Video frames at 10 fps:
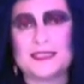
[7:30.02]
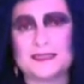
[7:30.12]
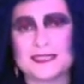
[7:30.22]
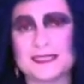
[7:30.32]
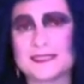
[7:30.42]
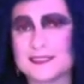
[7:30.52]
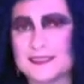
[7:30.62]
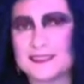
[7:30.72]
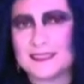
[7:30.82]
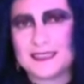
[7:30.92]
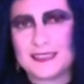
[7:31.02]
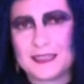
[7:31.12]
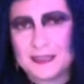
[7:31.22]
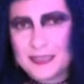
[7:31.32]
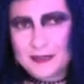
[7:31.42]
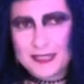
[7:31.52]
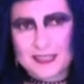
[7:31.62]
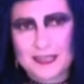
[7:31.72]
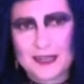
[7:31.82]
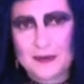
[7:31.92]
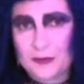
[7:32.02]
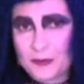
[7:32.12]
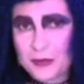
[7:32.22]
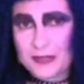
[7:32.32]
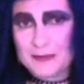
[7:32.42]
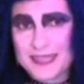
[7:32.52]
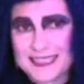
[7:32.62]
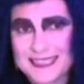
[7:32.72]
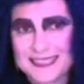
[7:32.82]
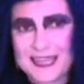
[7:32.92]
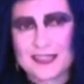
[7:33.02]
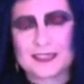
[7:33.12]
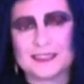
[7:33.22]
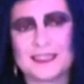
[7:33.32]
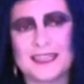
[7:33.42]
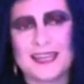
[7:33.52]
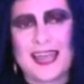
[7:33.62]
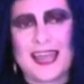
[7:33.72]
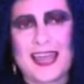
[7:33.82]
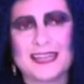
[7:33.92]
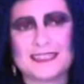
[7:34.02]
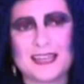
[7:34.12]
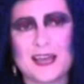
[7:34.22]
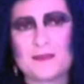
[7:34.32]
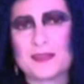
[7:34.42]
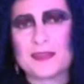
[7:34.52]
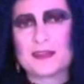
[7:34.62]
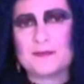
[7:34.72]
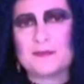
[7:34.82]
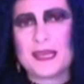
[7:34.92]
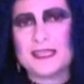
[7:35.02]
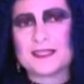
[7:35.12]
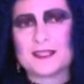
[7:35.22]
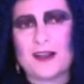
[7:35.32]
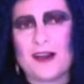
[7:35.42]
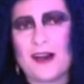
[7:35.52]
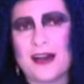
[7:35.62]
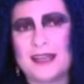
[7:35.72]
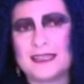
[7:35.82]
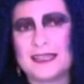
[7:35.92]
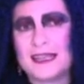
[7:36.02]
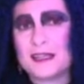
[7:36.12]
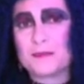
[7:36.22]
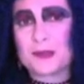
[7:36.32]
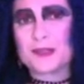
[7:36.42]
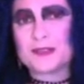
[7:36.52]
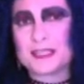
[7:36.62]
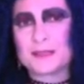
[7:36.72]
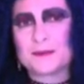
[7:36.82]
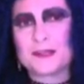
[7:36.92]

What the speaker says: The lyrics. Lyrics were written by Dee Snider. And they're based on personal